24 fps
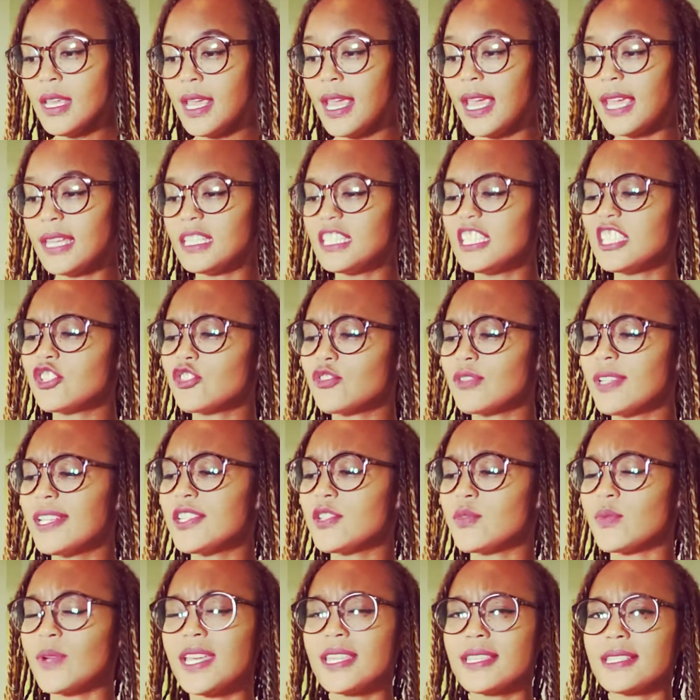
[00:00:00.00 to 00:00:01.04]
And in a
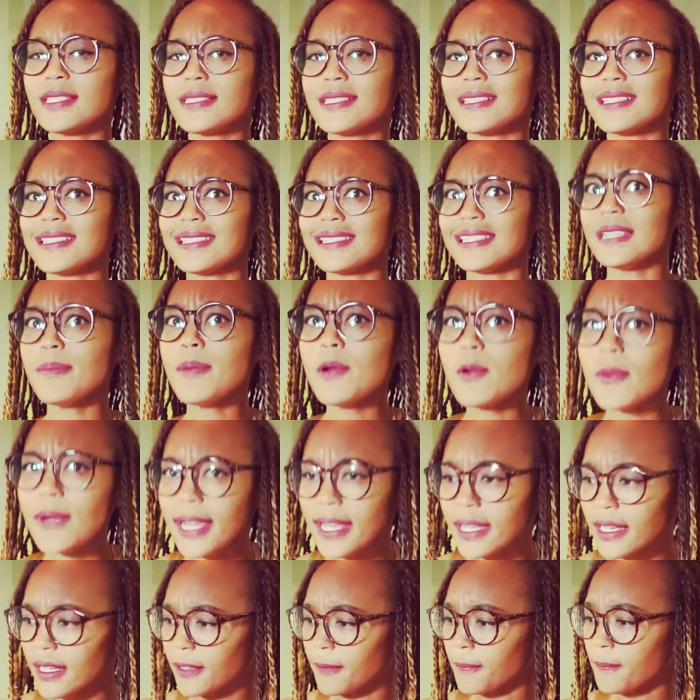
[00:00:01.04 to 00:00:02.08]
strange way, this is
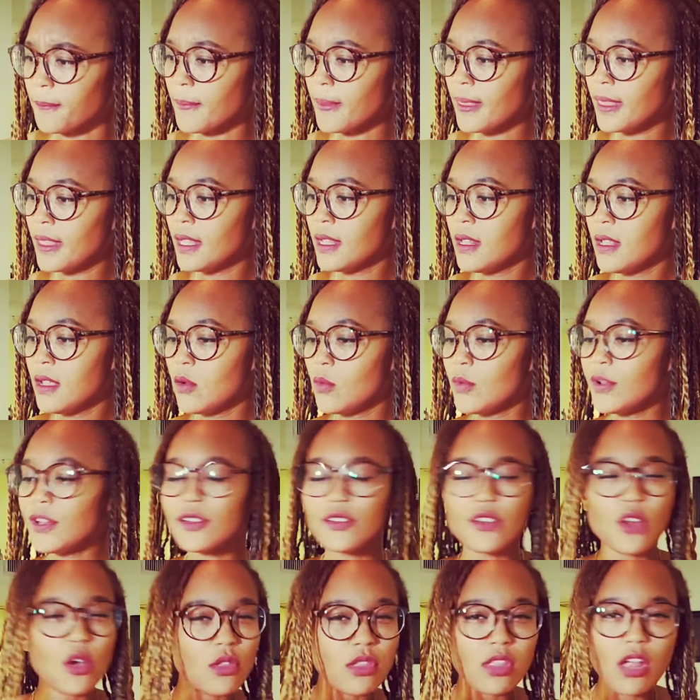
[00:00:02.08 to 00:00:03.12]
liberating. We
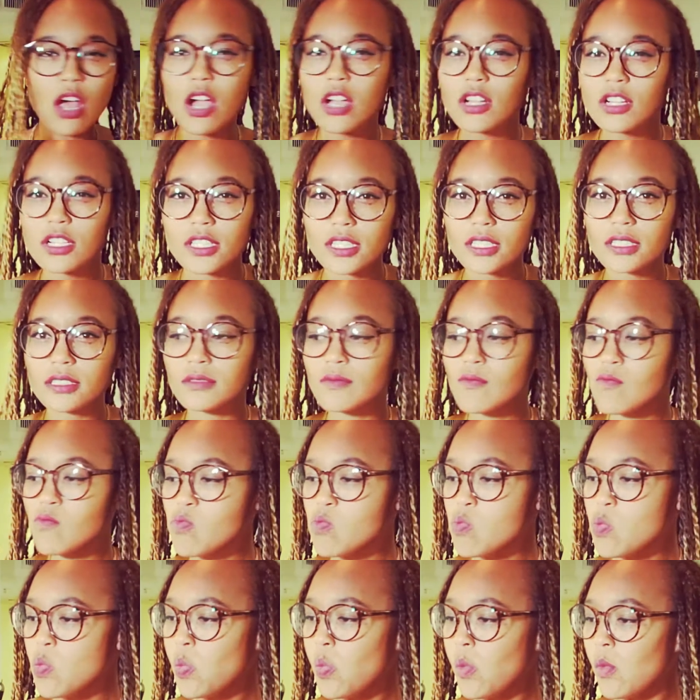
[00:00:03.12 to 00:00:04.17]
no longer
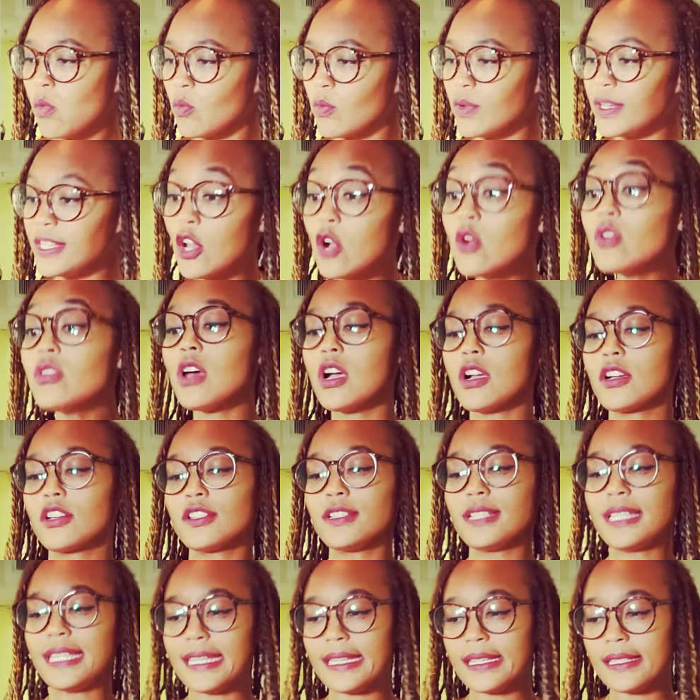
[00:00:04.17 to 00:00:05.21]

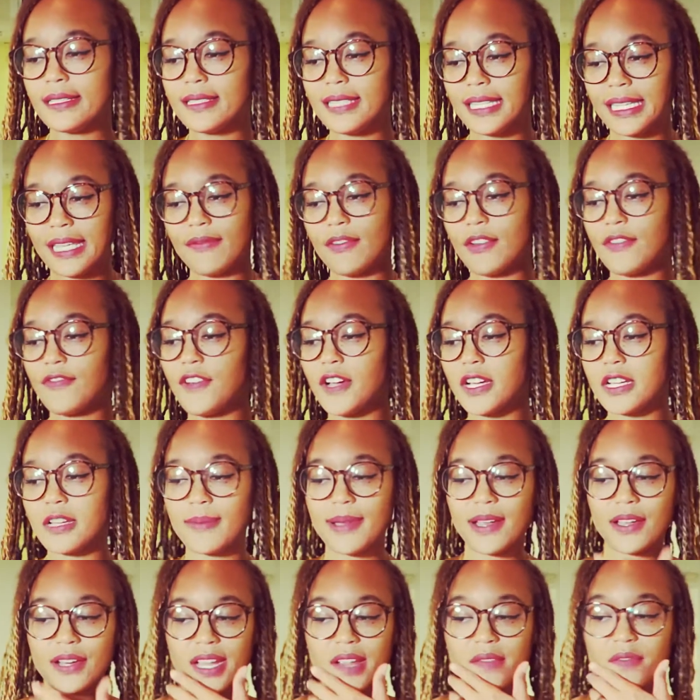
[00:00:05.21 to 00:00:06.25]
need to give a fuck
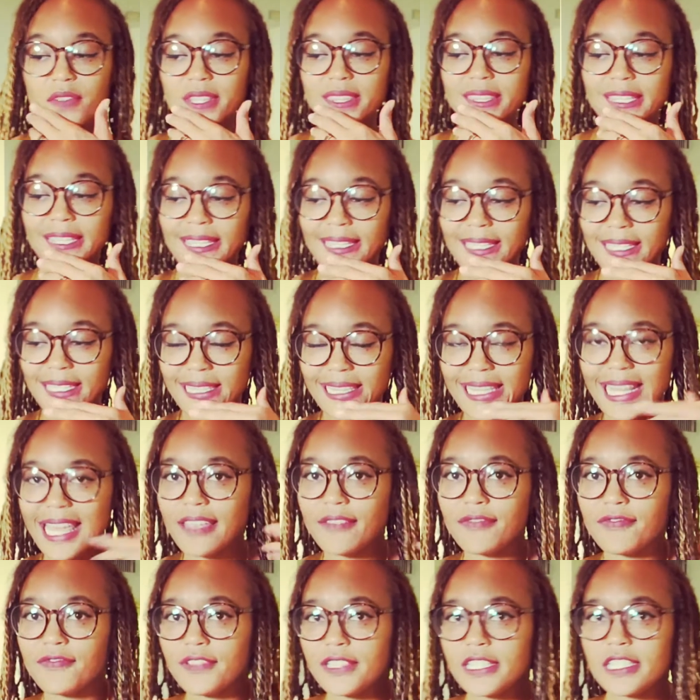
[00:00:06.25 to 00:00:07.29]
about everything.
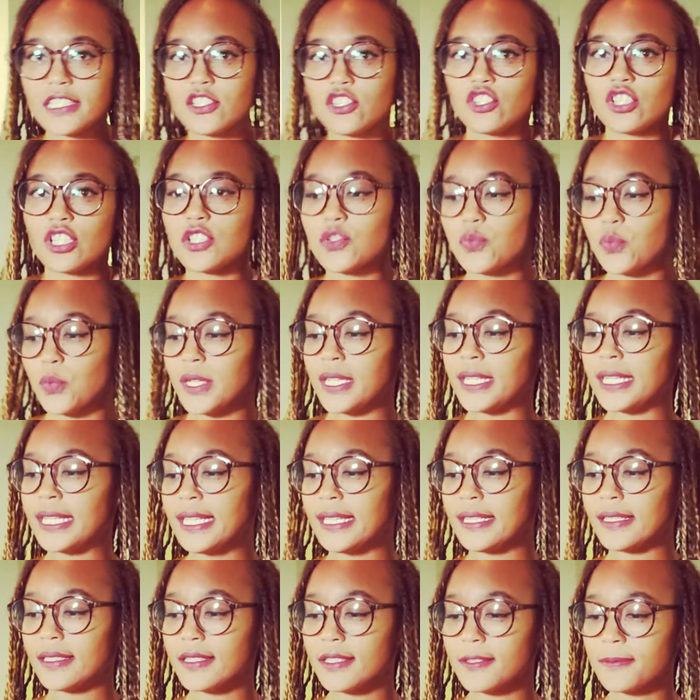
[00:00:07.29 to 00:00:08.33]
Life is just what it
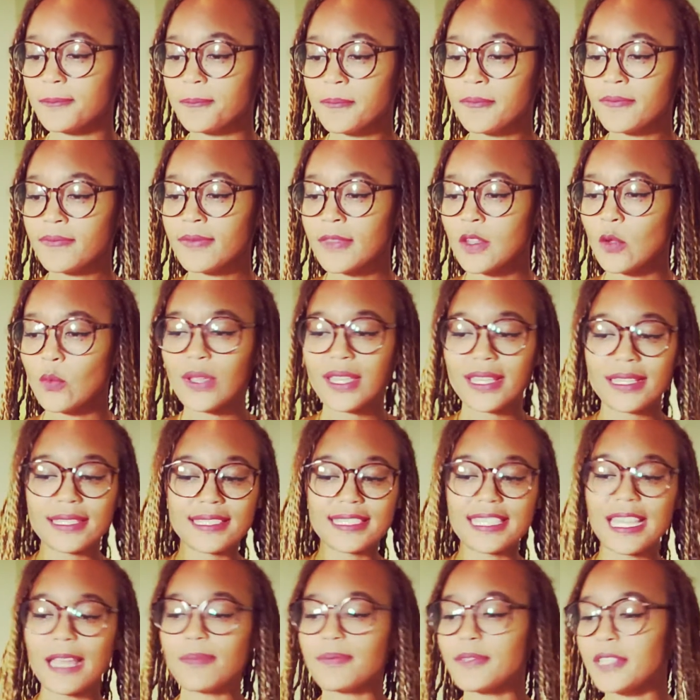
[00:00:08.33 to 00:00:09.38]
is. We
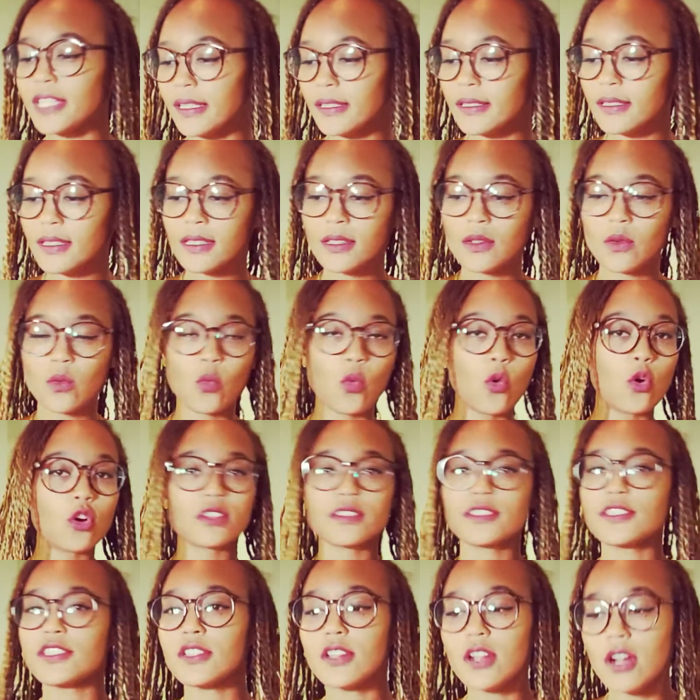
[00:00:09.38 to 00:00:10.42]
accept it,
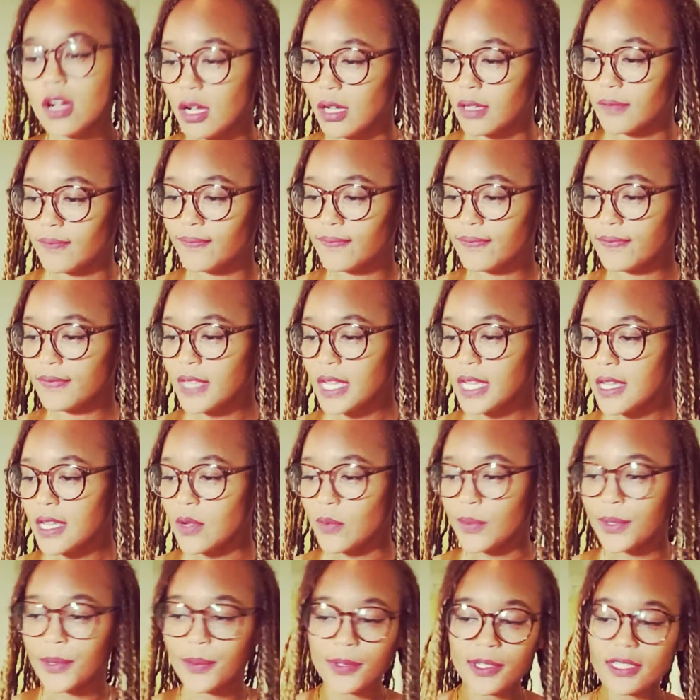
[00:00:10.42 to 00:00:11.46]
warts and all.
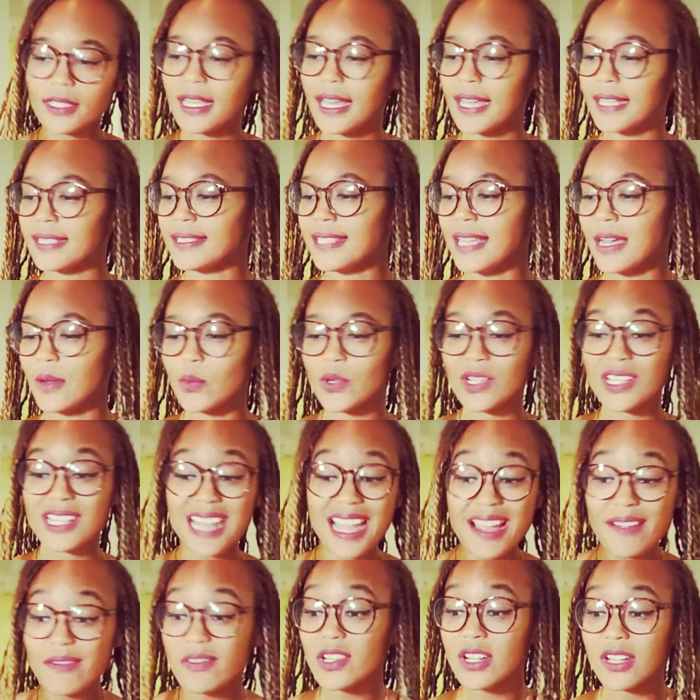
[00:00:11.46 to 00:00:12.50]
We realize that we're
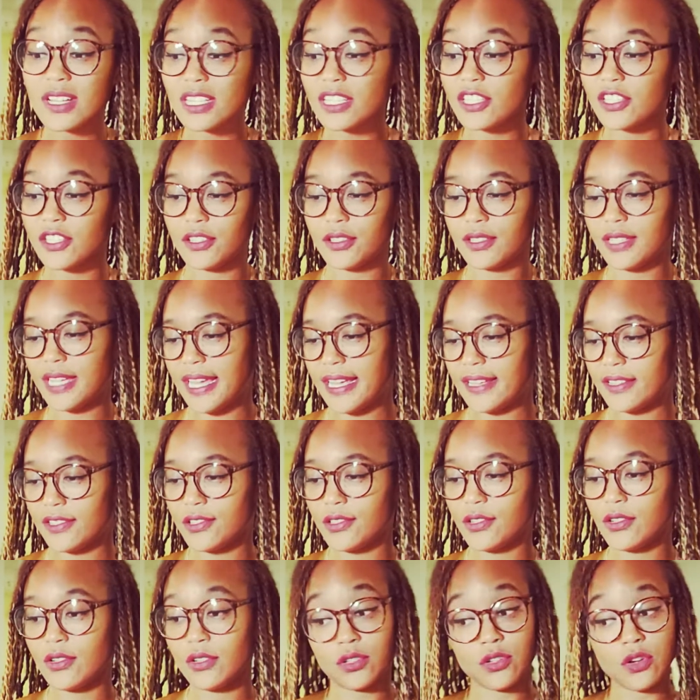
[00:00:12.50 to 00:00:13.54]
never going to cure
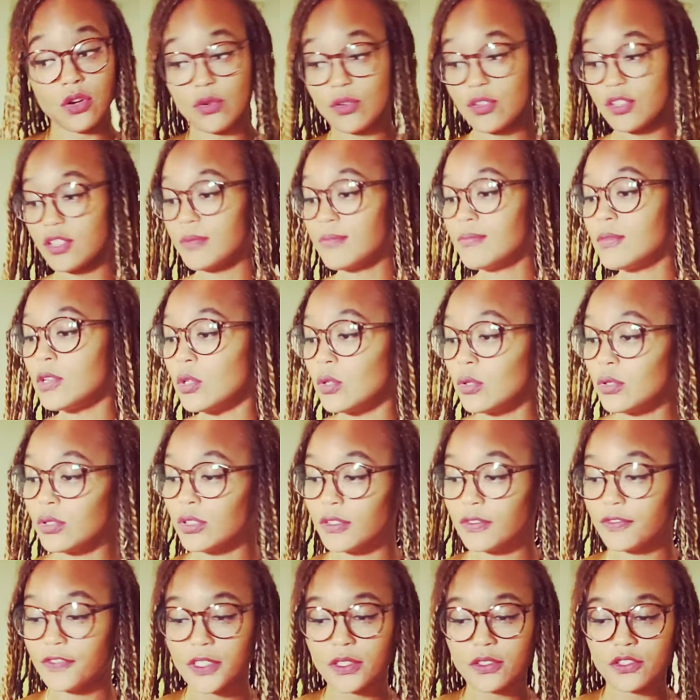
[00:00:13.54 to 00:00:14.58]
cancer or go to the moon
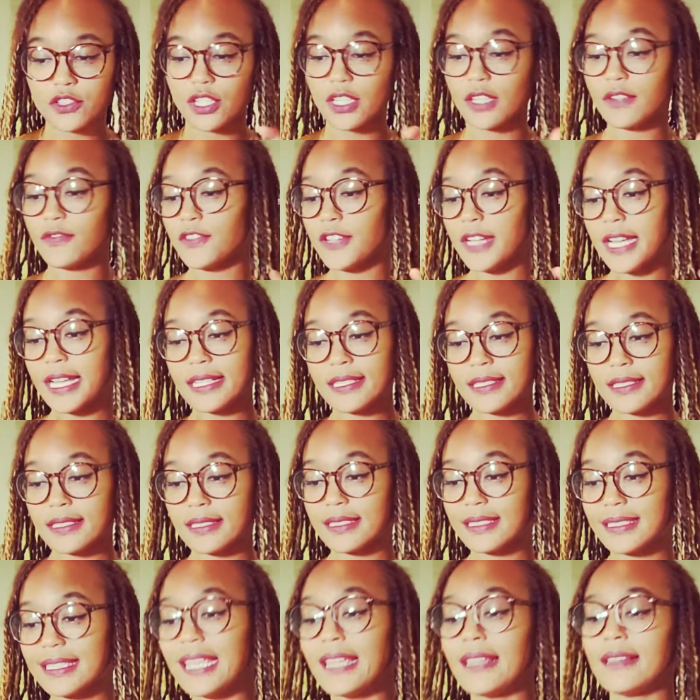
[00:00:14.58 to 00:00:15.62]
or feel Jennifer
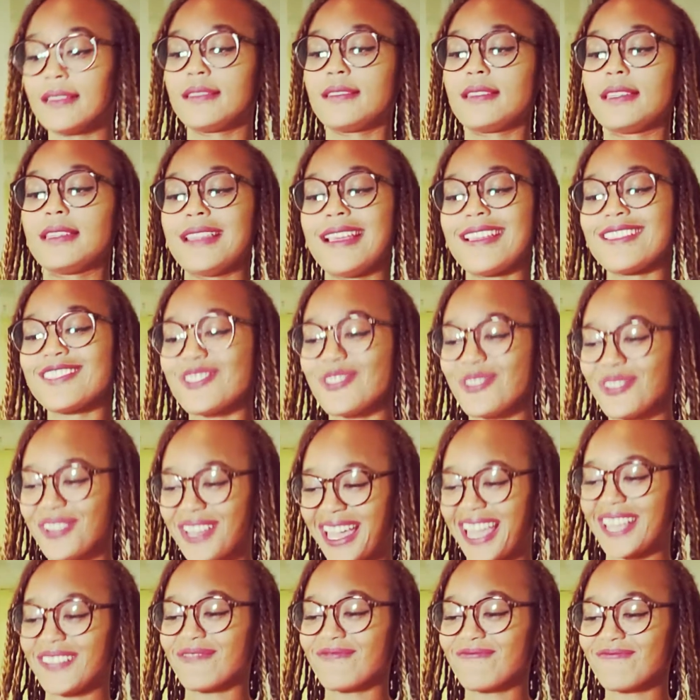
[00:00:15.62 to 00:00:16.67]
Aniston's tits, and that's
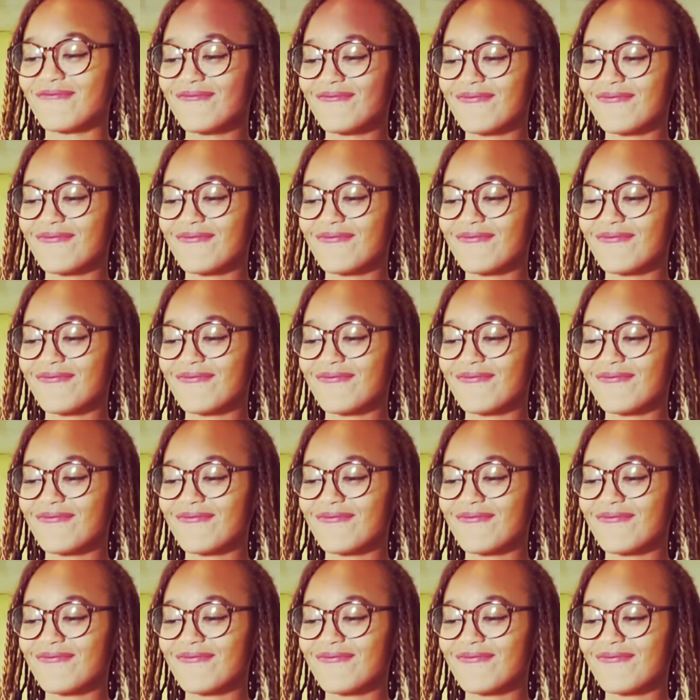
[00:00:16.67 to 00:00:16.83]
okay.